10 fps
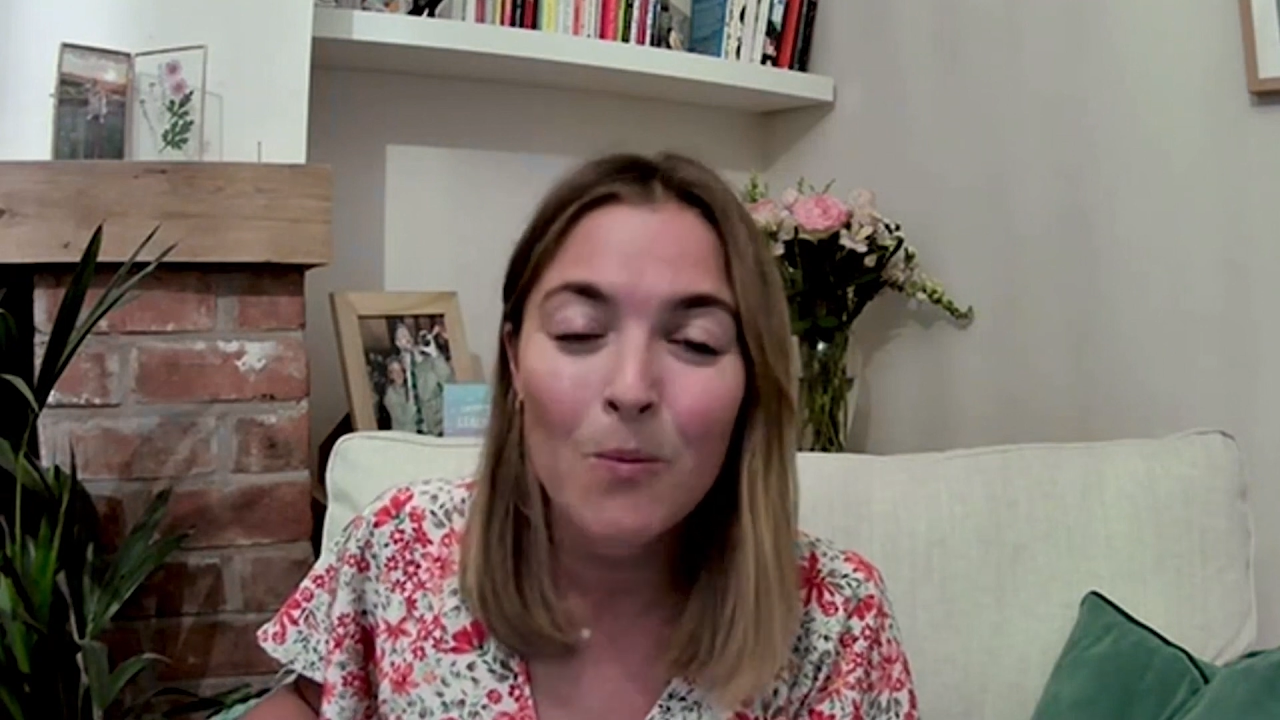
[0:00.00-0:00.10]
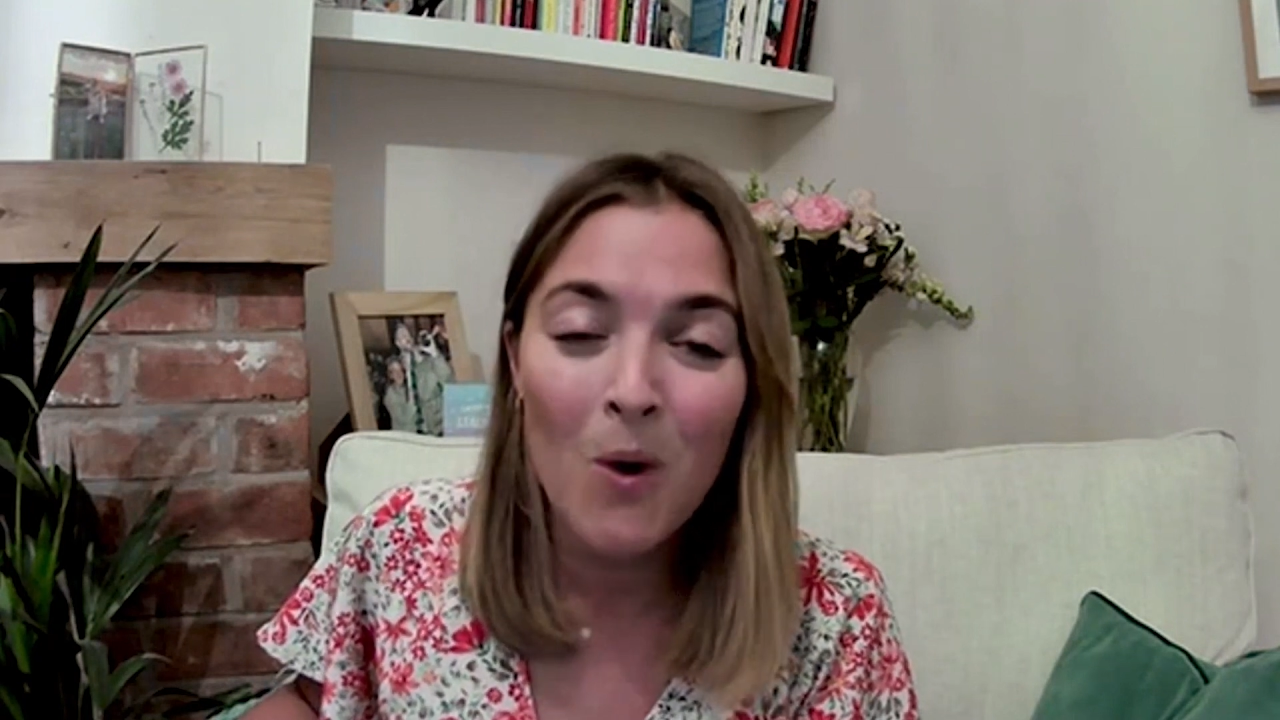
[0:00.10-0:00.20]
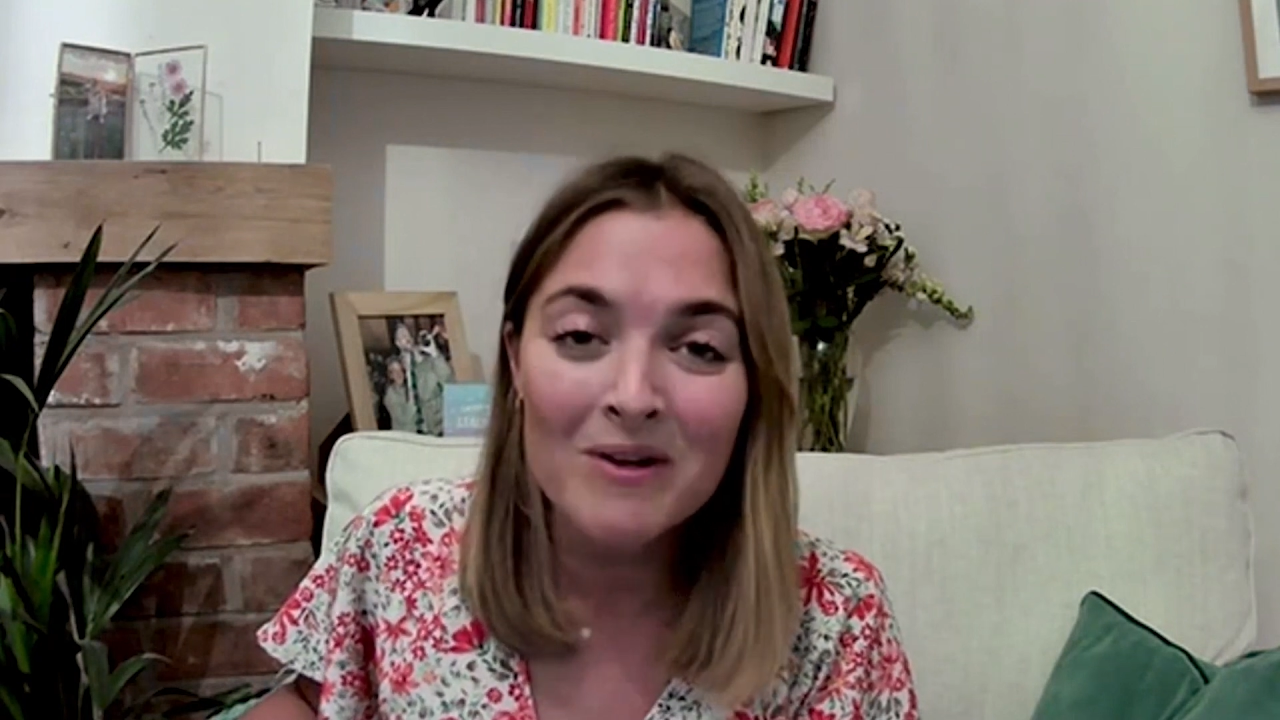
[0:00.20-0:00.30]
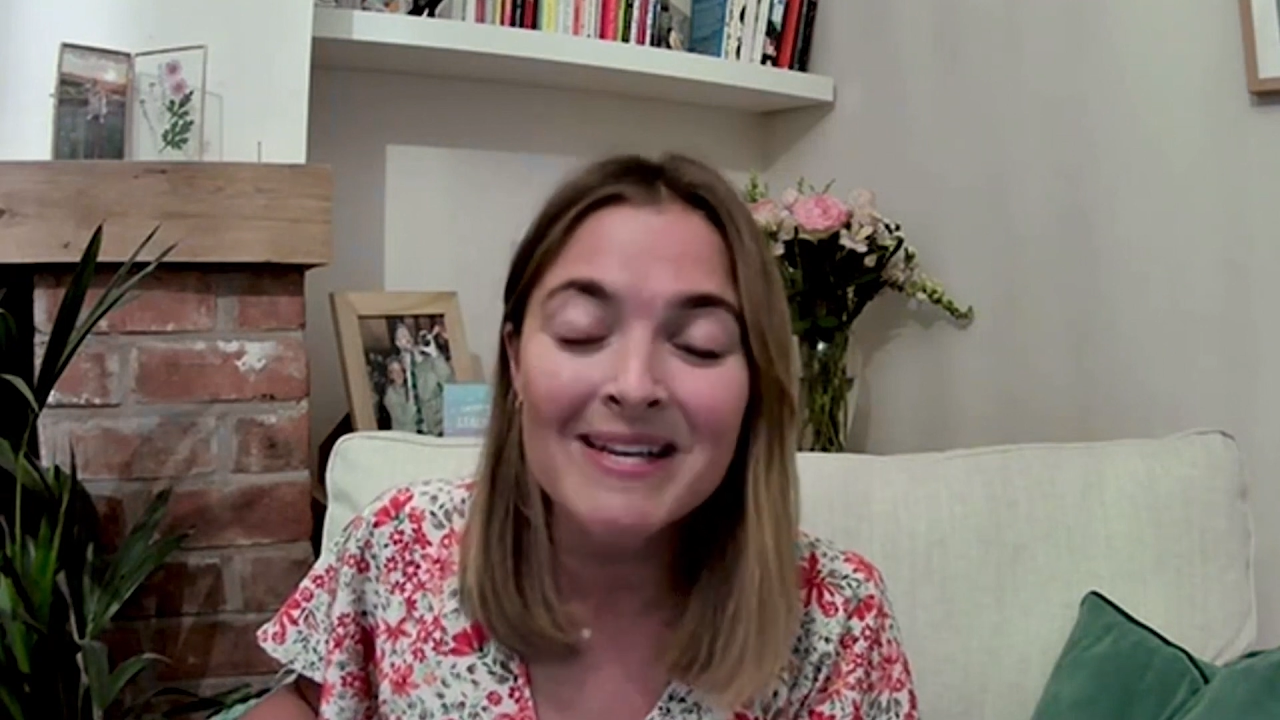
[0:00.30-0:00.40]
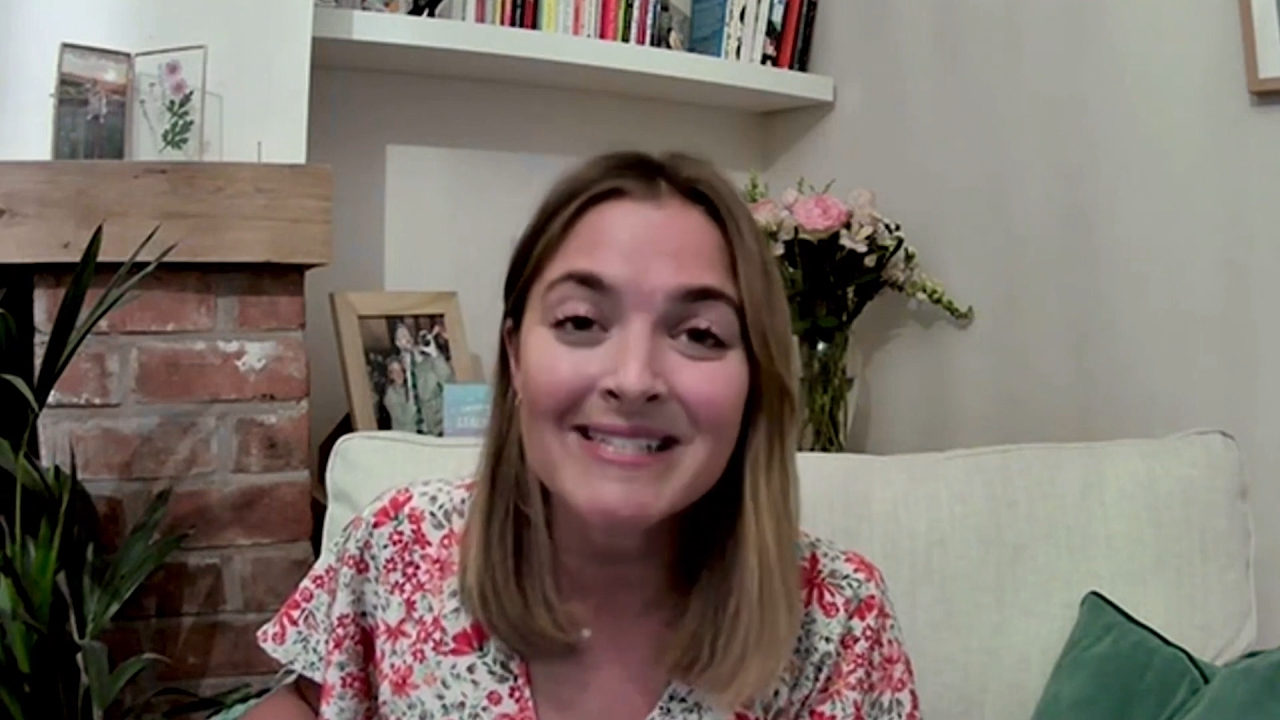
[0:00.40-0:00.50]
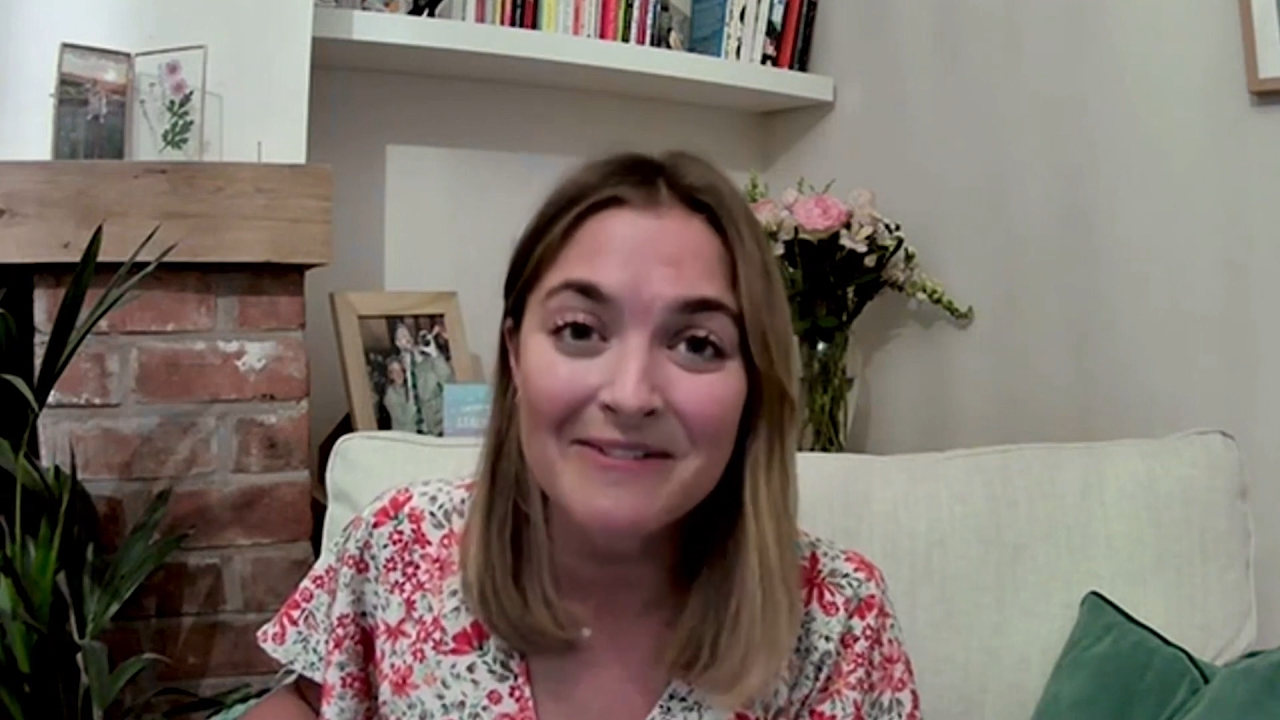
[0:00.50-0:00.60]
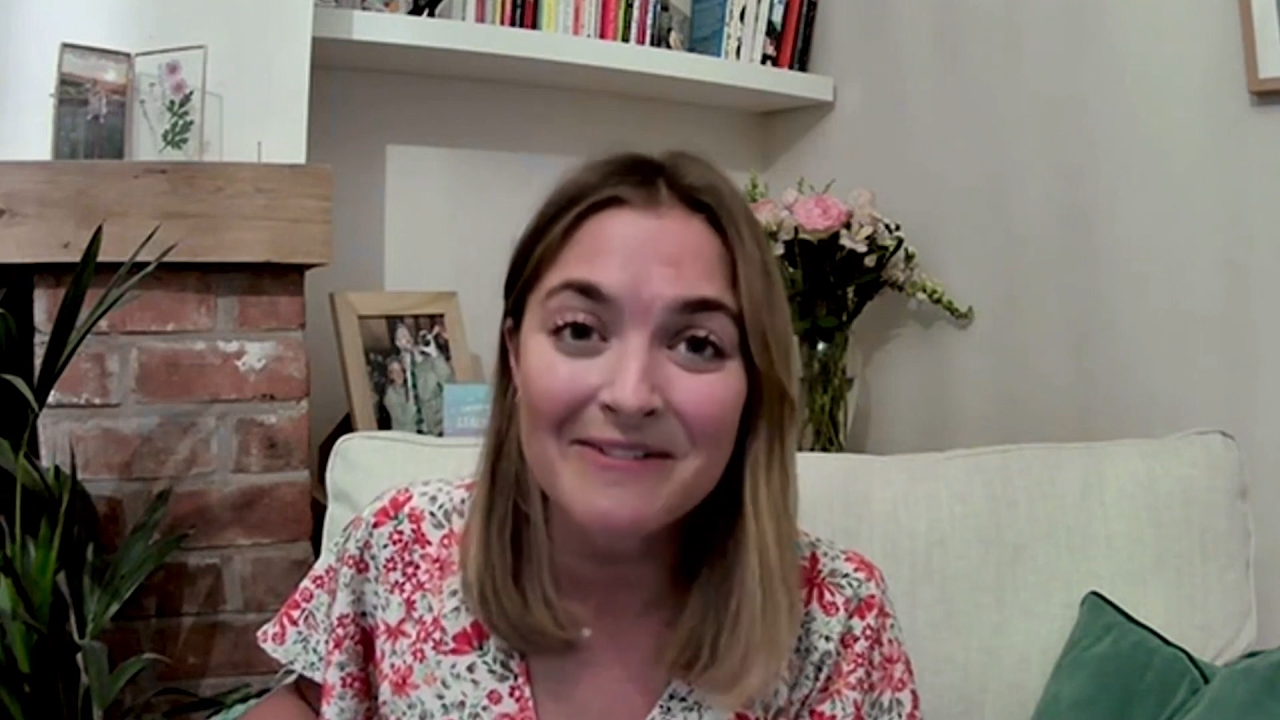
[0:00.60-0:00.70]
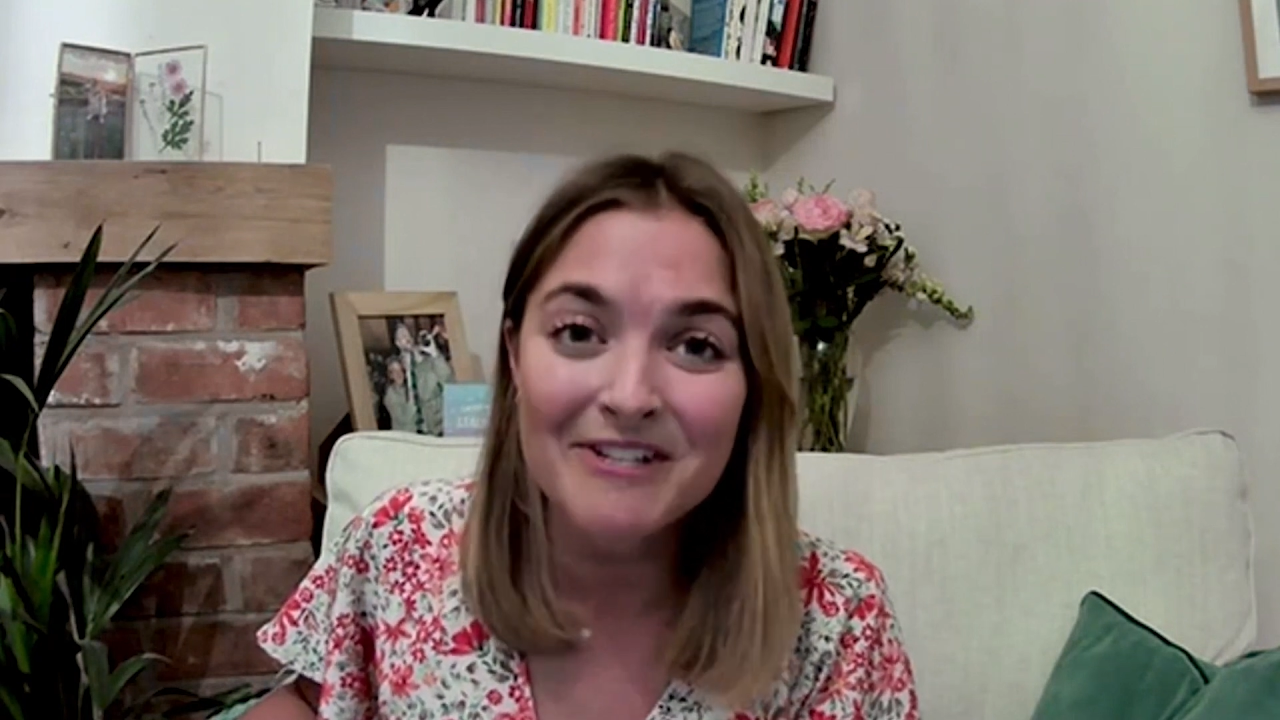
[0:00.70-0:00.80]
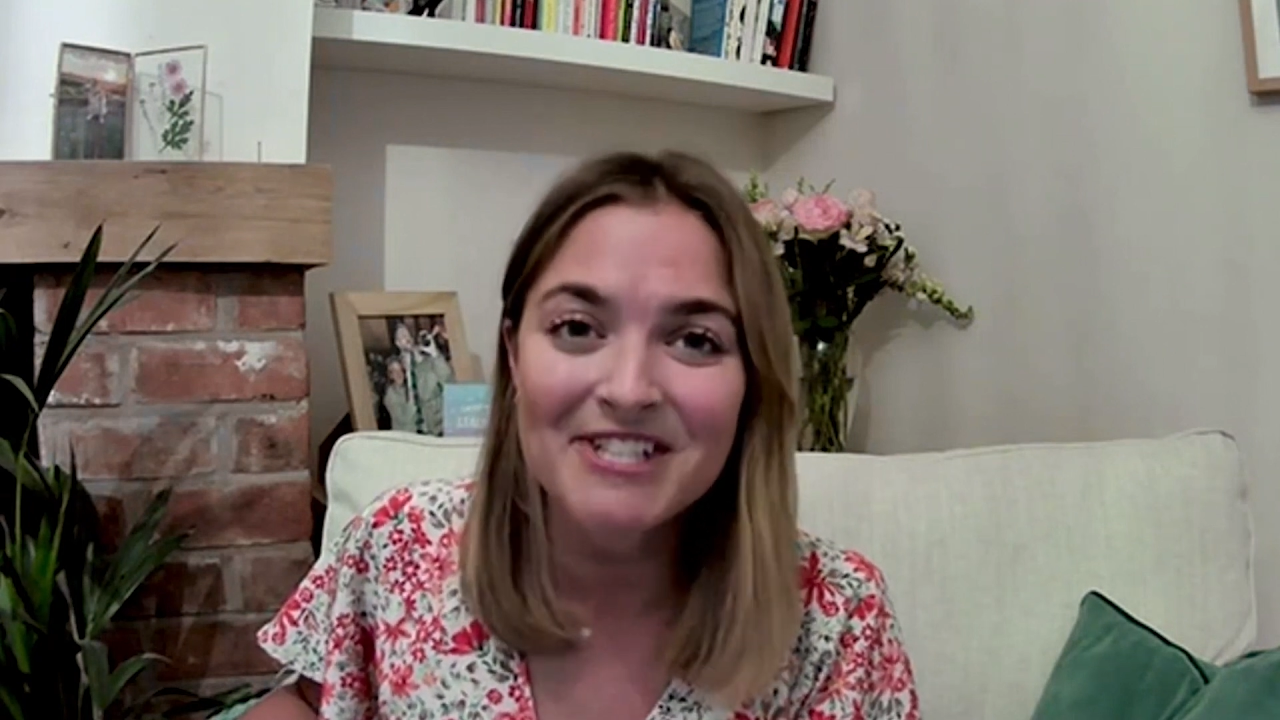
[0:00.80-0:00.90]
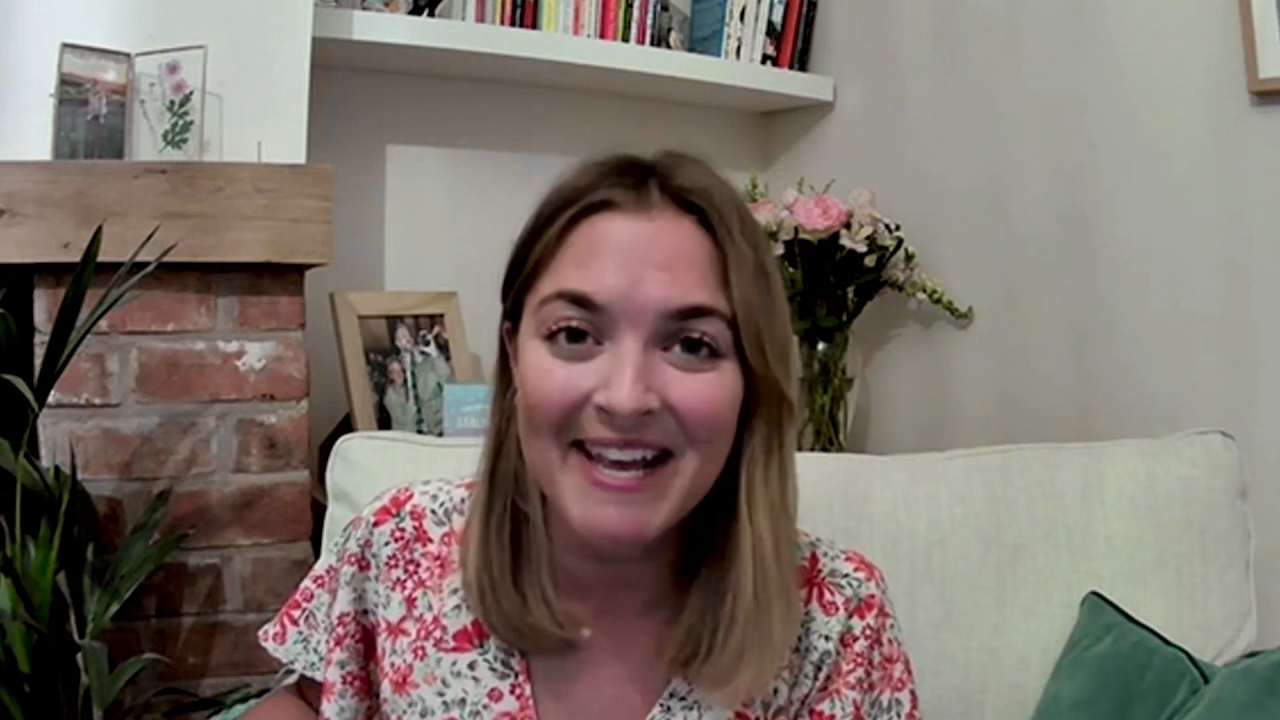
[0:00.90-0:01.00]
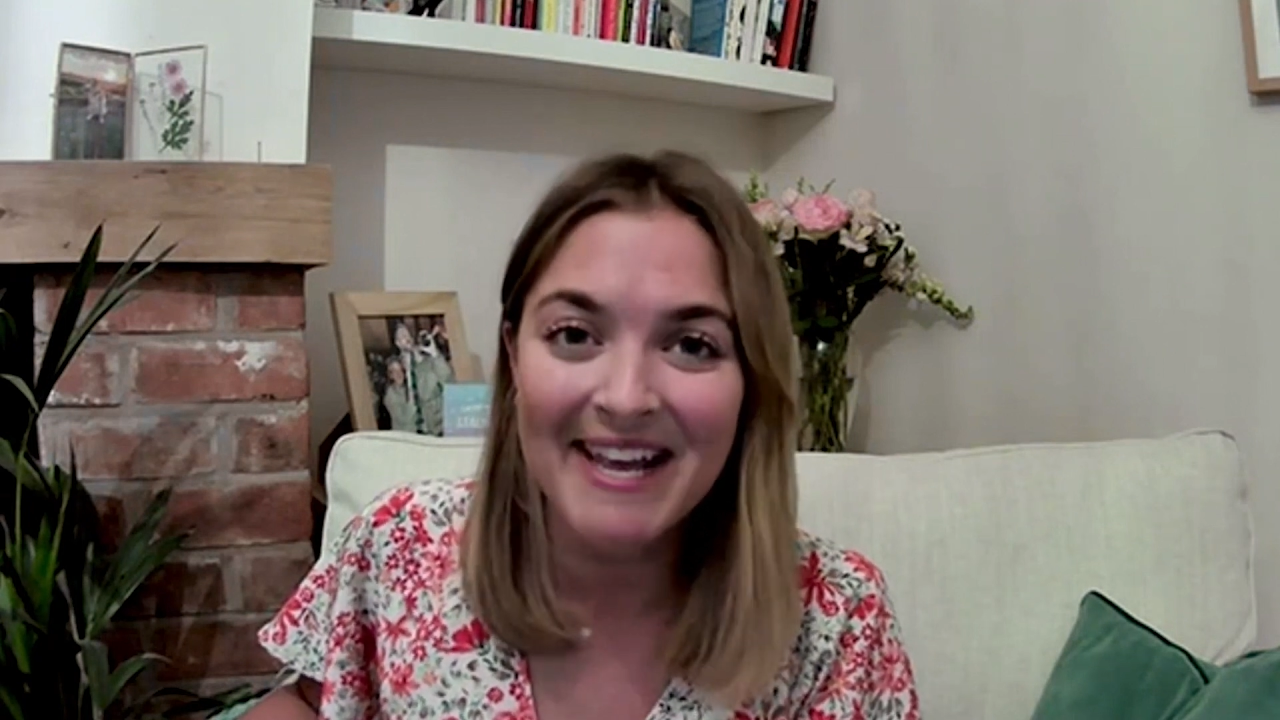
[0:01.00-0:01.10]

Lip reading: what a difference